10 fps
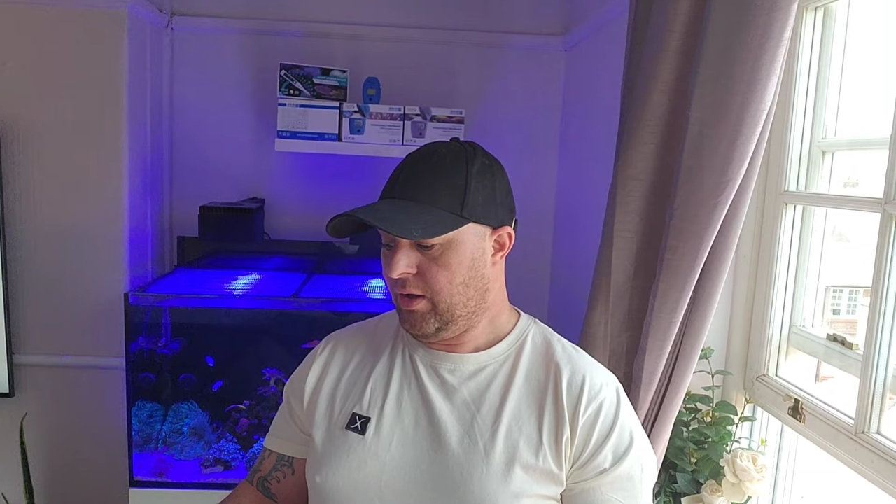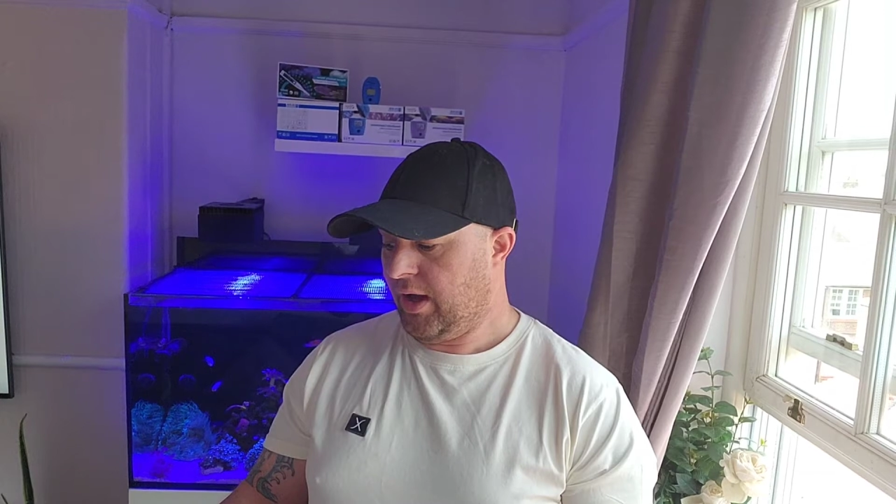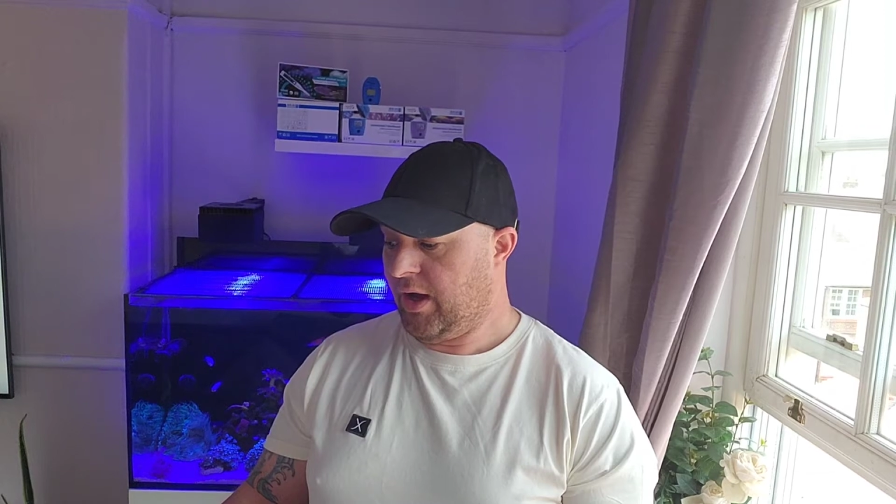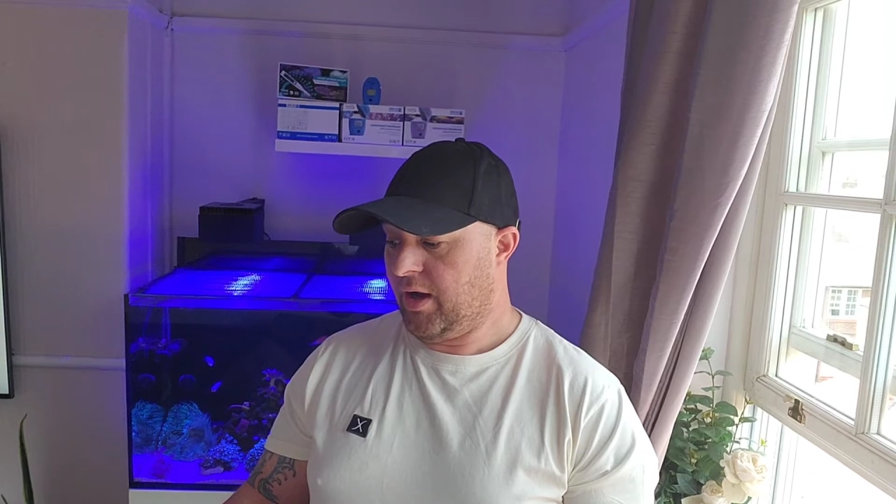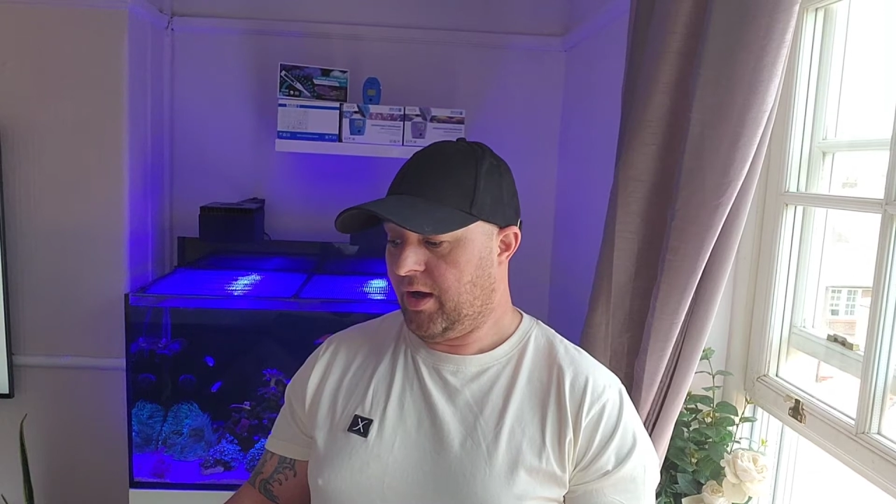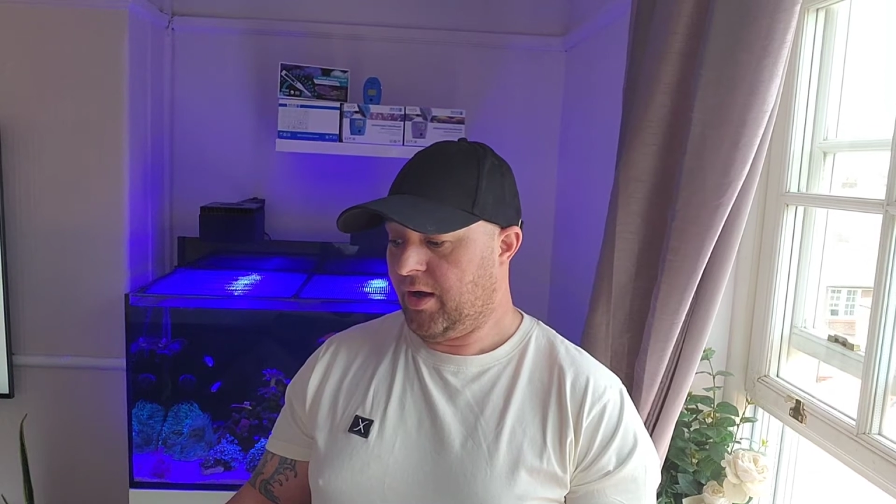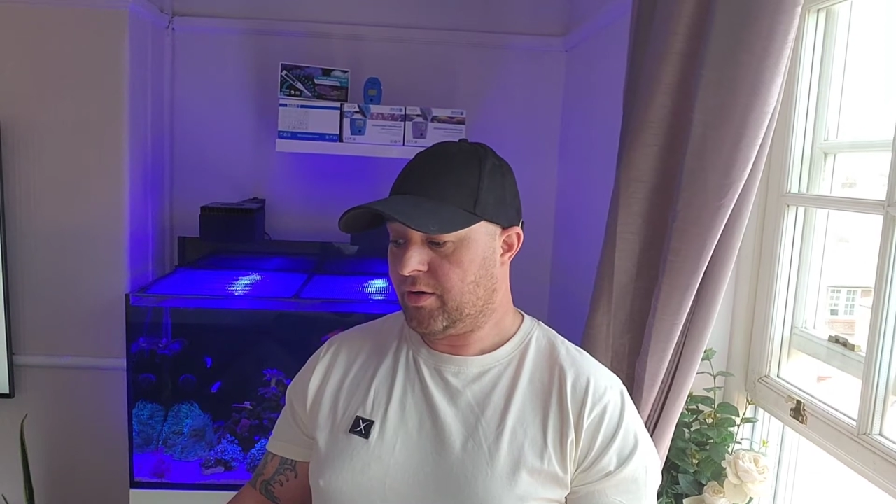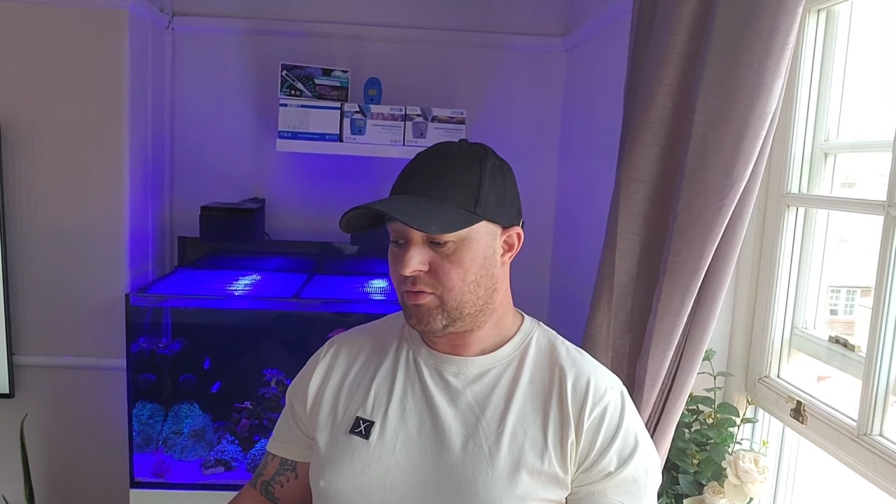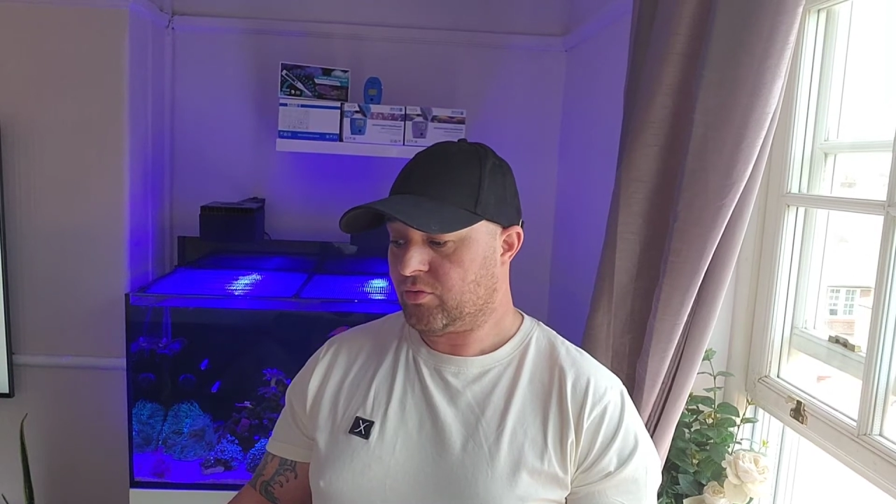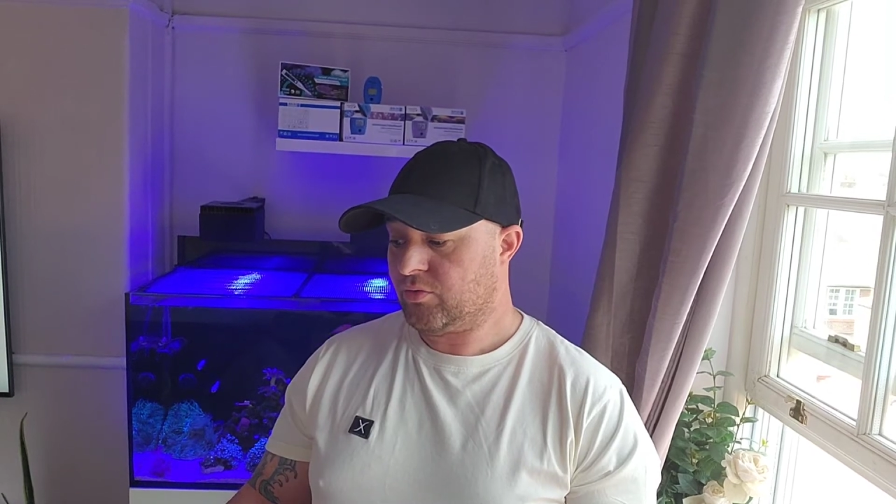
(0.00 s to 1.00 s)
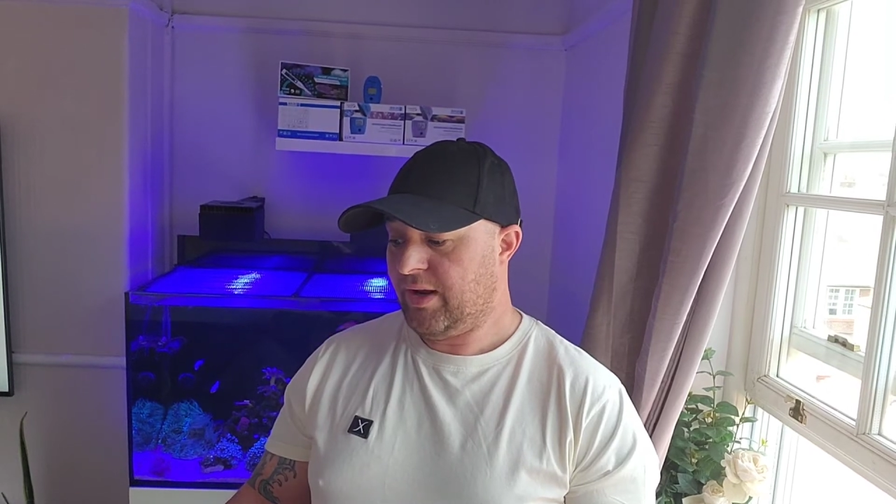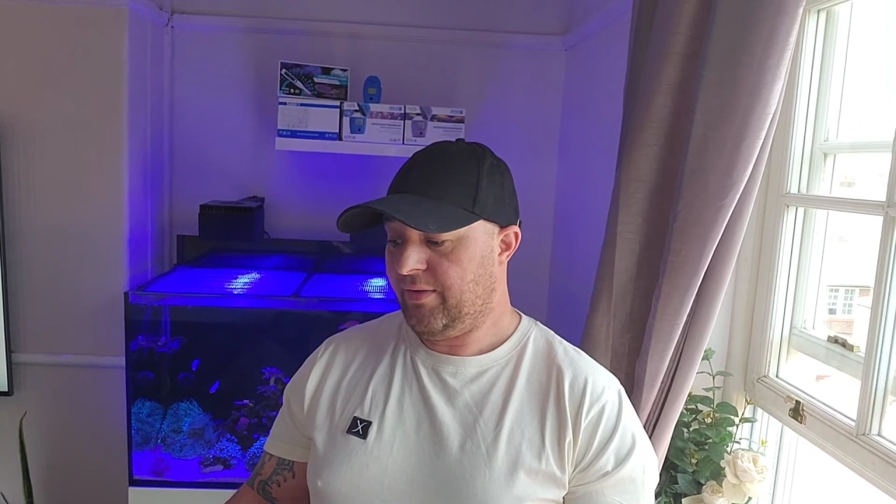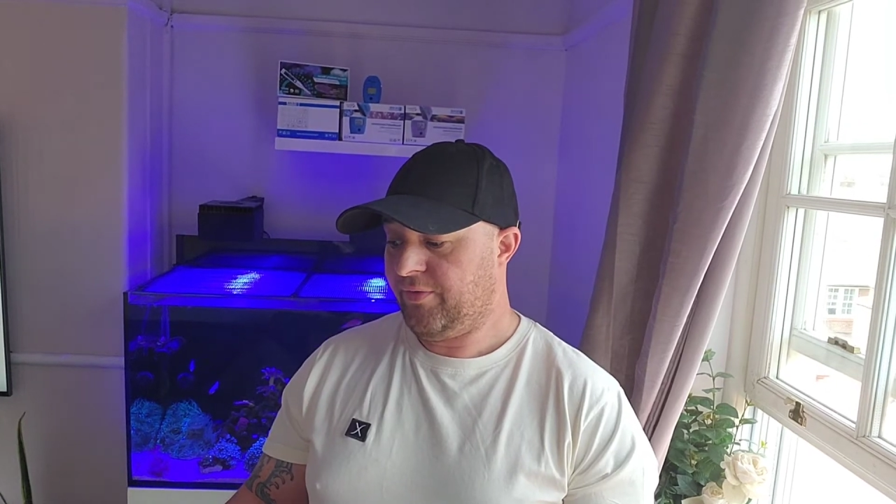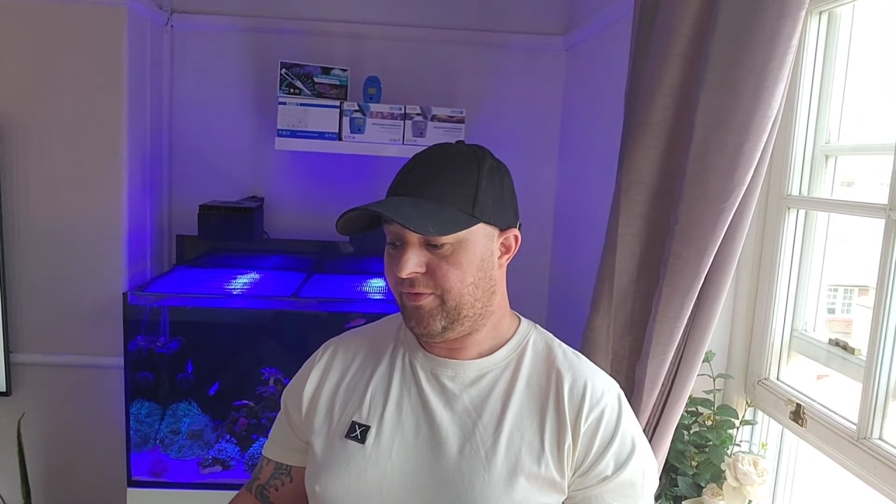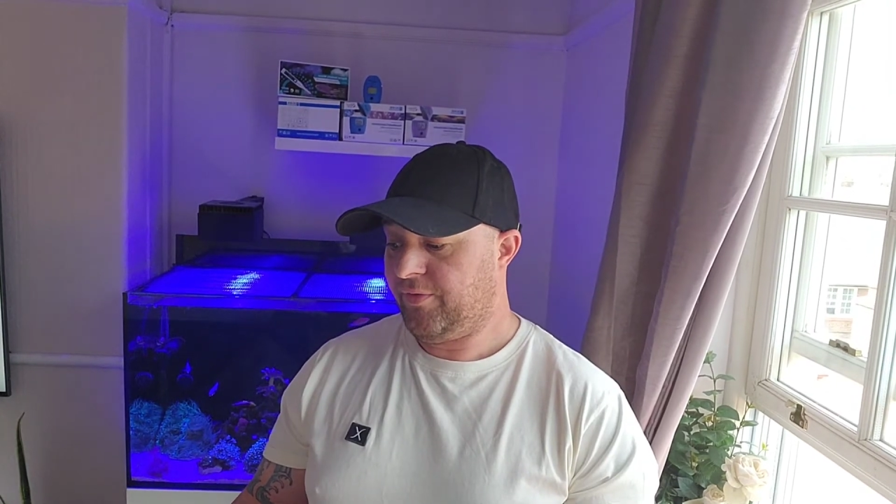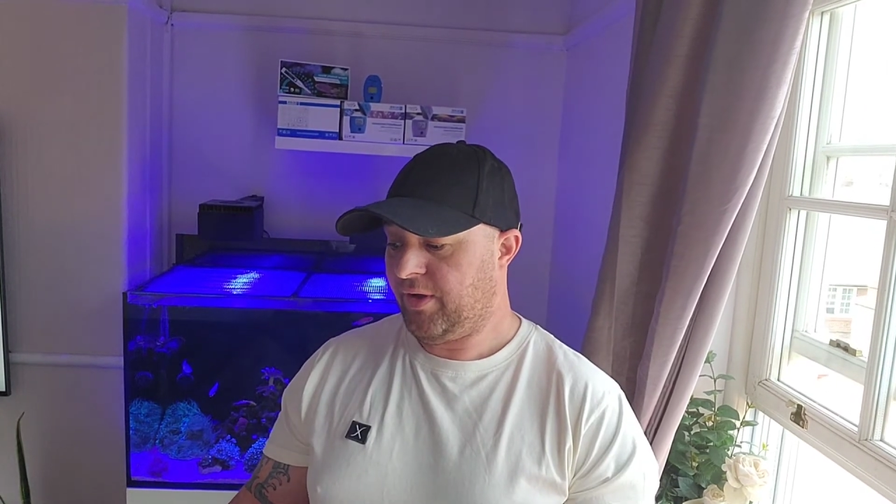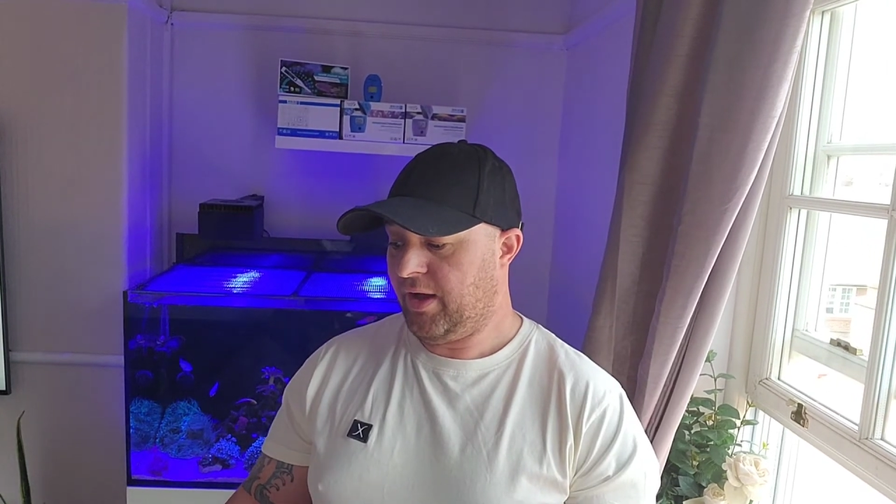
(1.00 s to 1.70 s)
uh, Reef